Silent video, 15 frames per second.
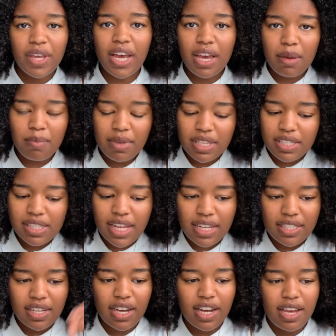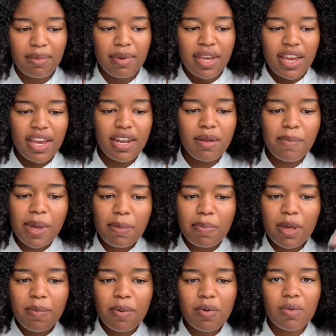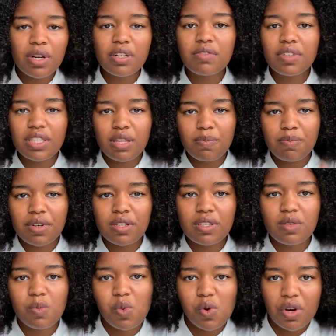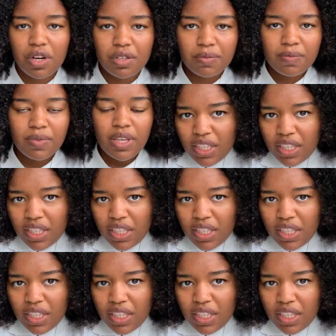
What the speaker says: I missed that time, and it made people want to read the books more.